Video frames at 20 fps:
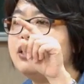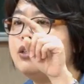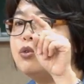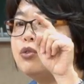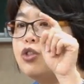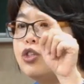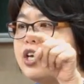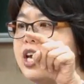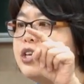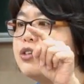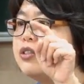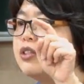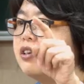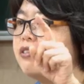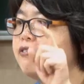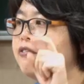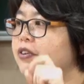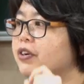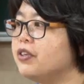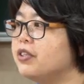you change the
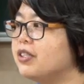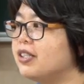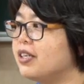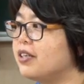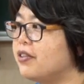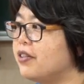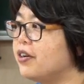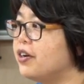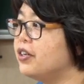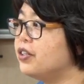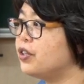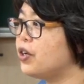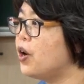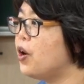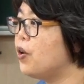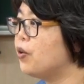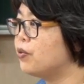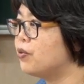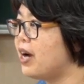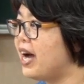first third
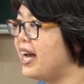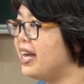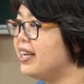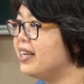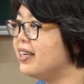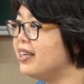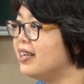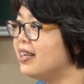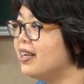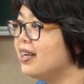tone, right?